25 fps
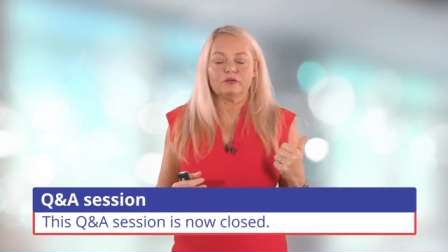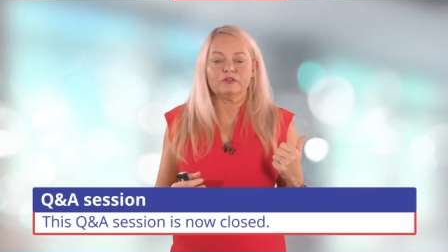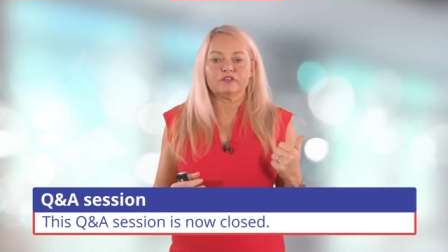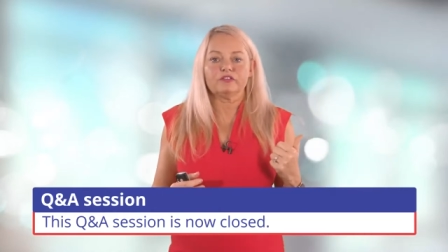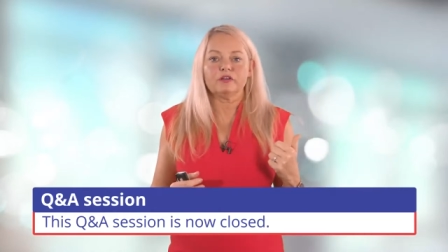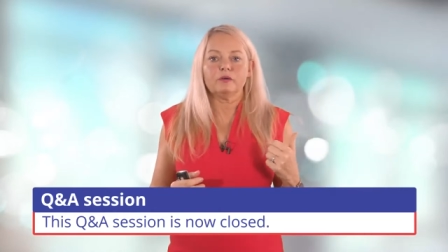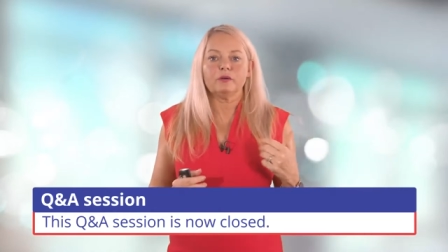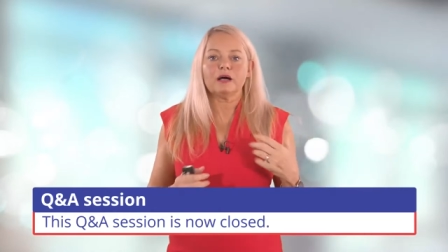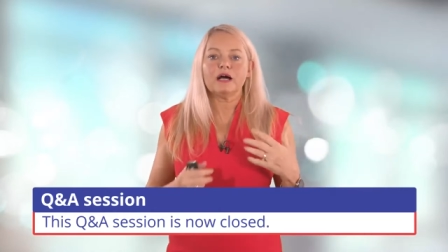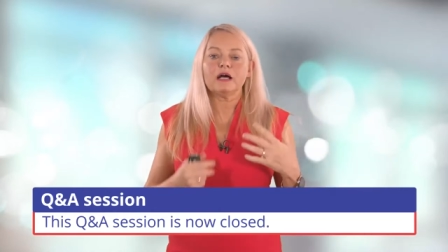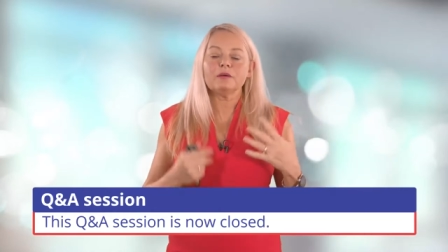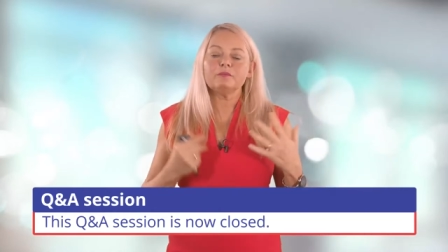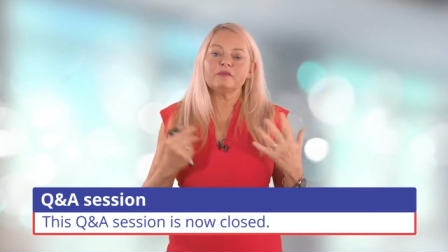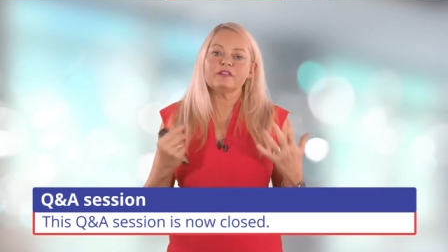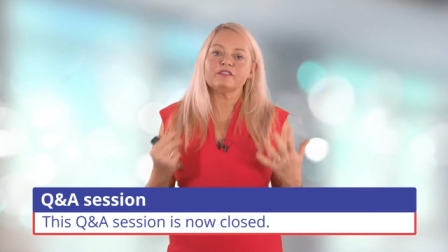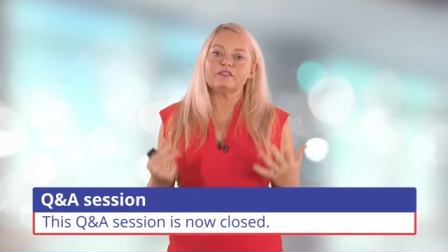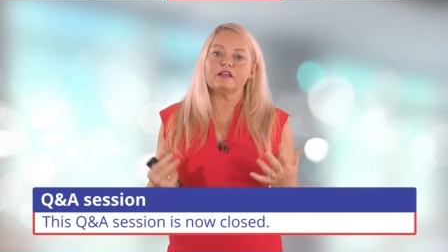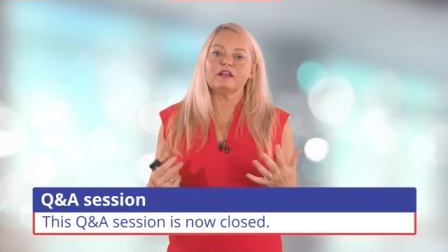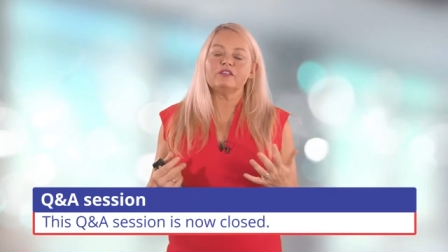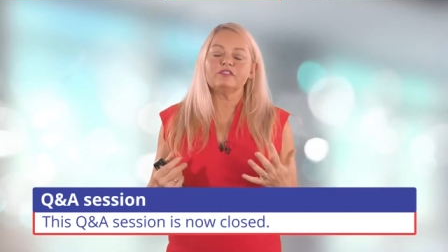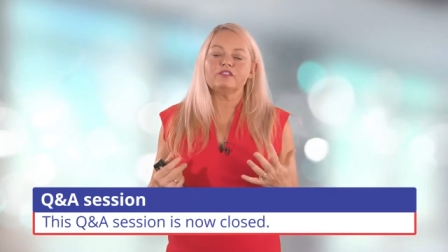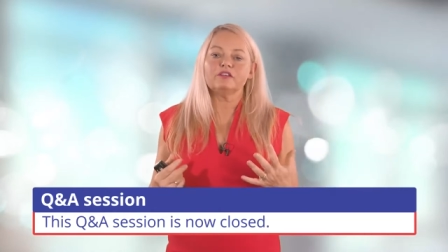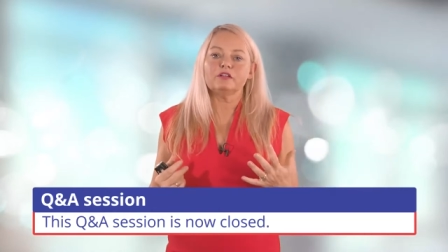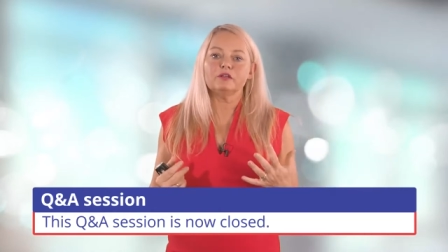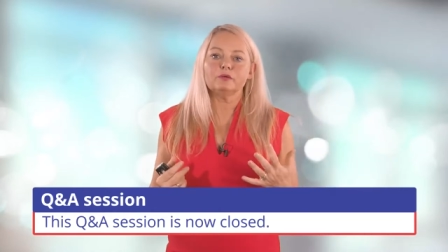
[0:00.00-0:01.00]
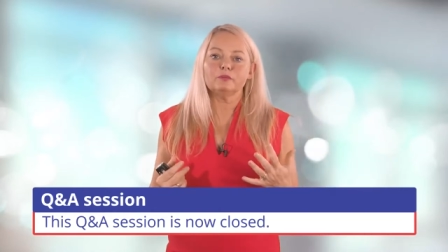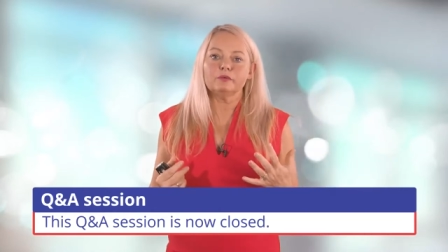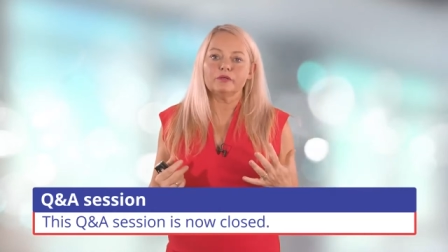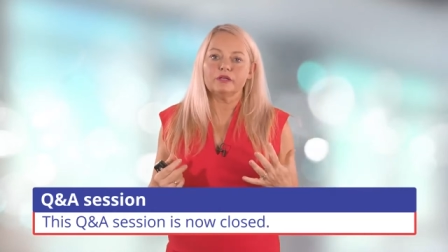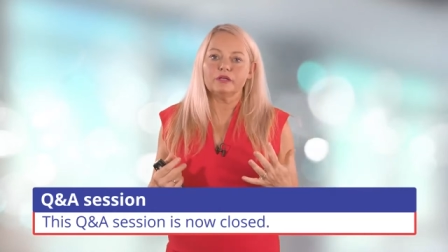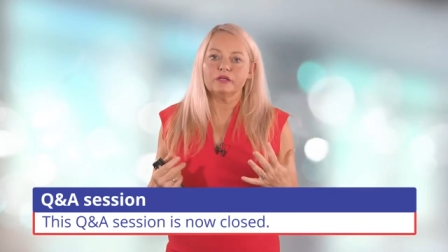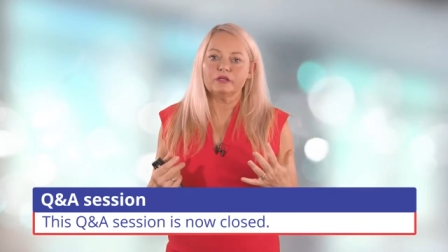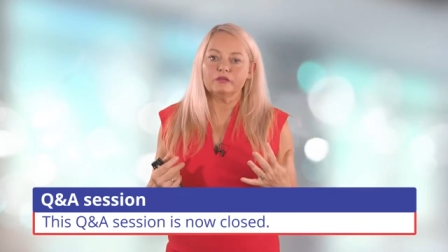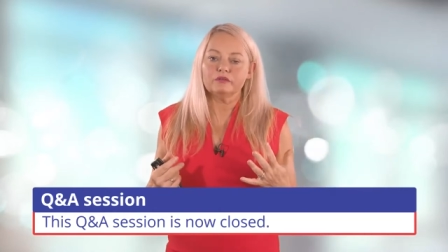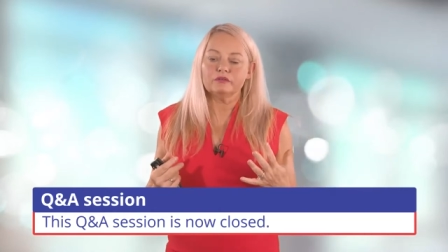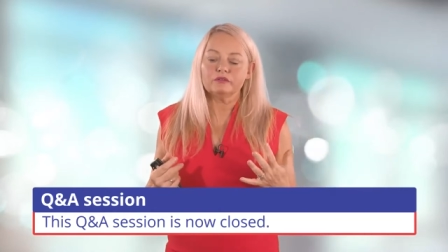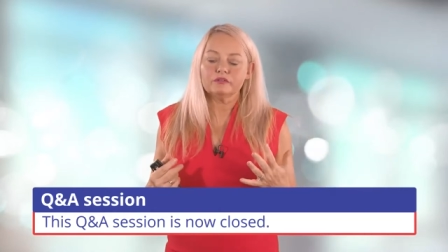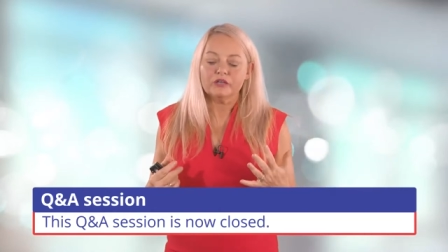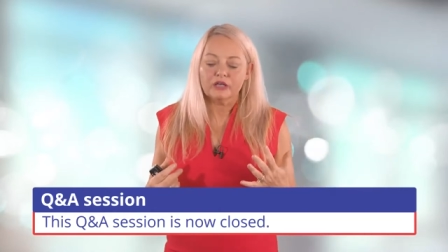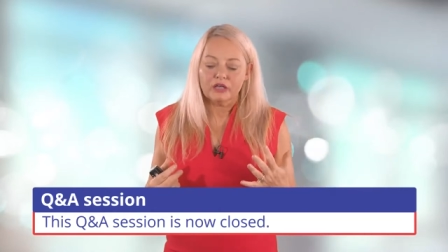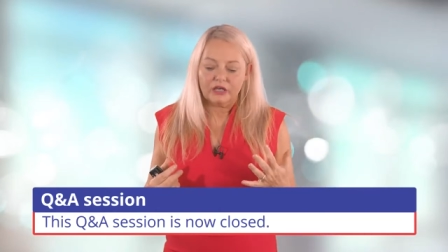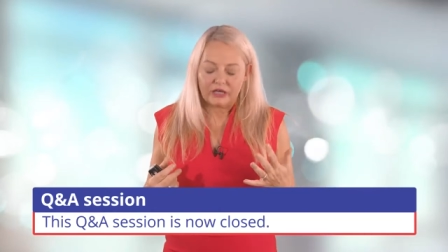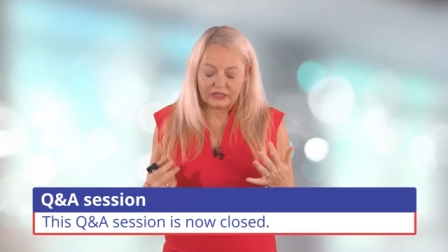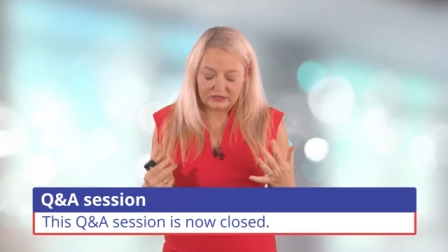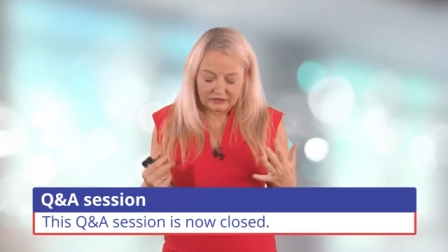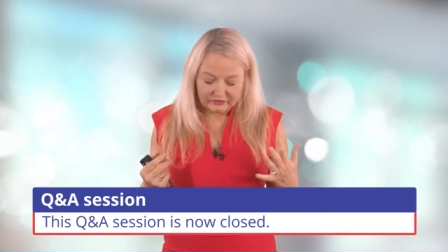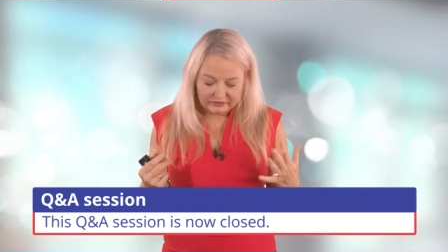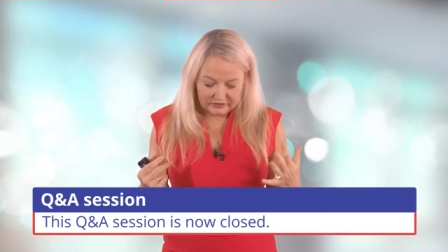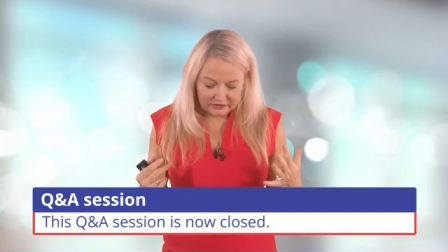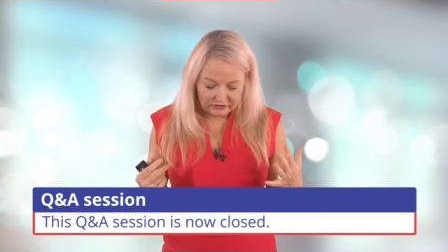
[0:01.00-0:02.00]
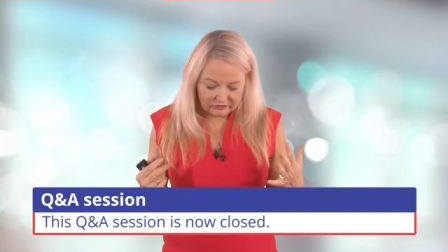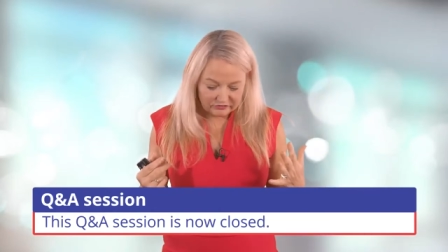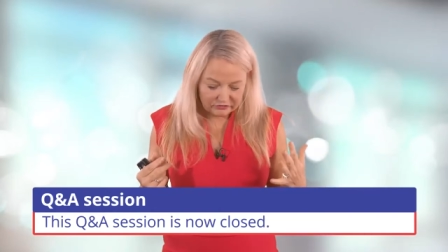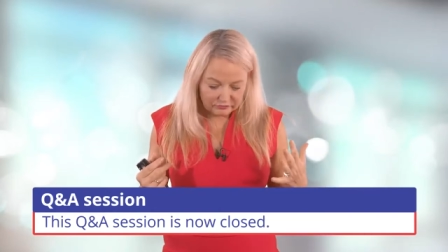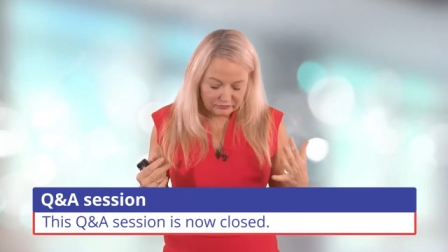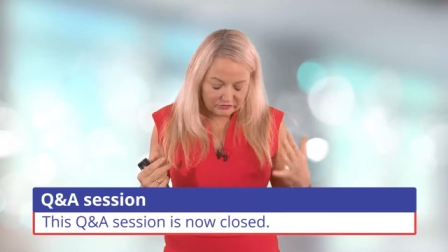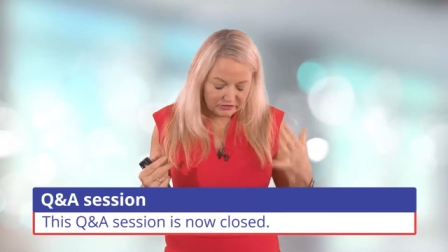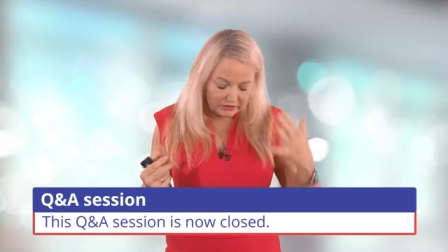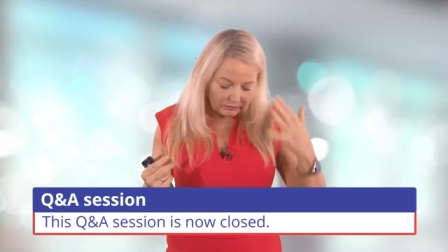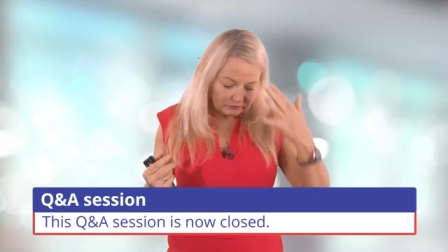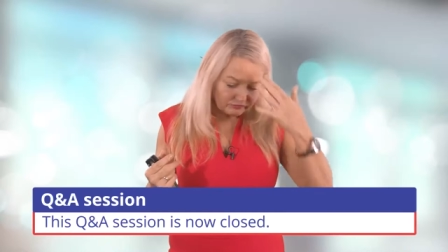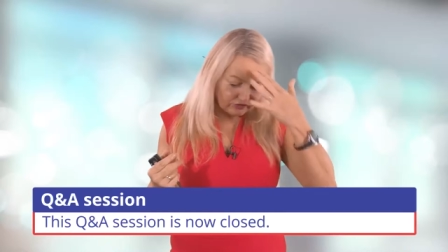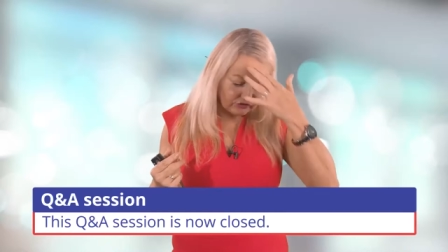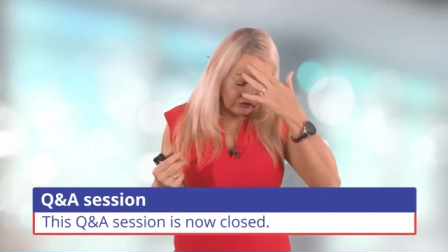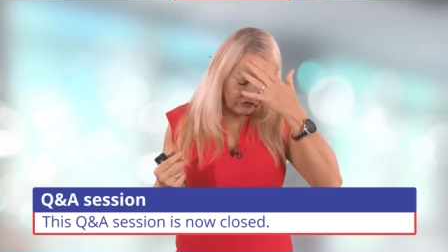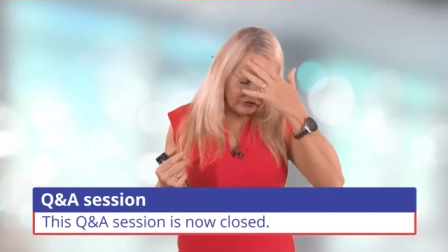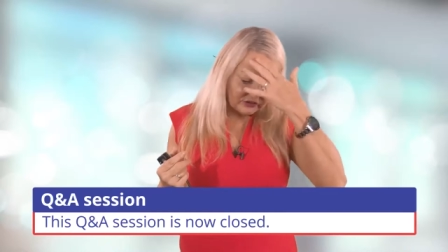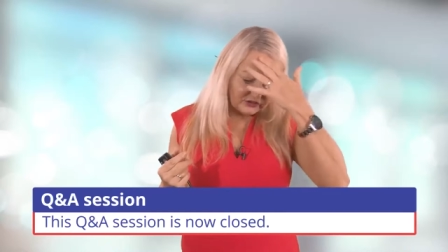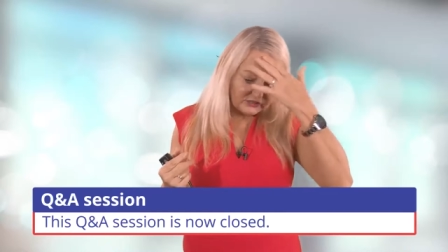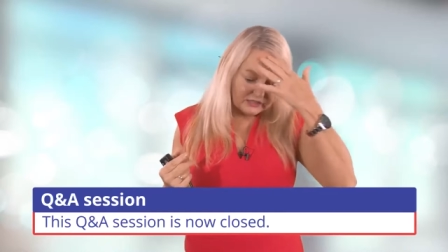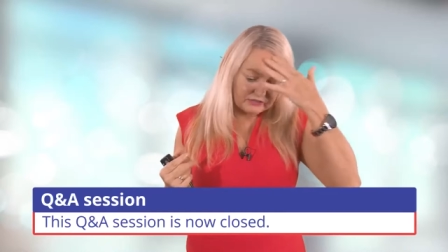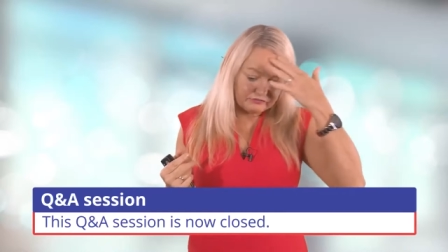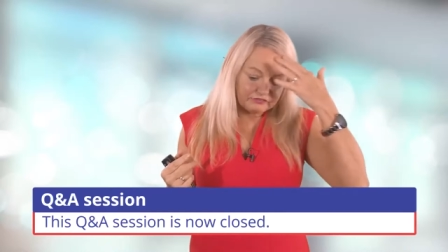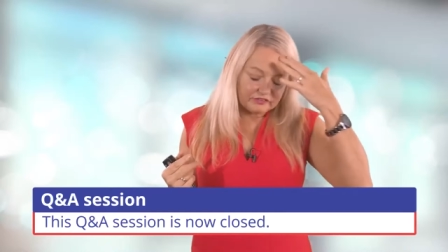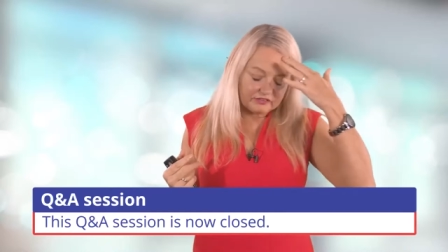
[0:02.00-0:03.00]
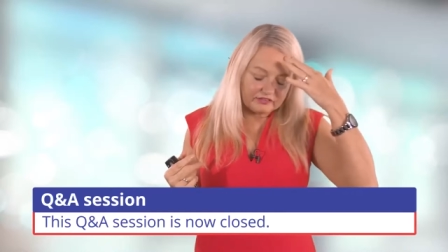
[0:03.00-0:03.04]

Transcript: So I'm assessing a wound, and I think sometimes I should have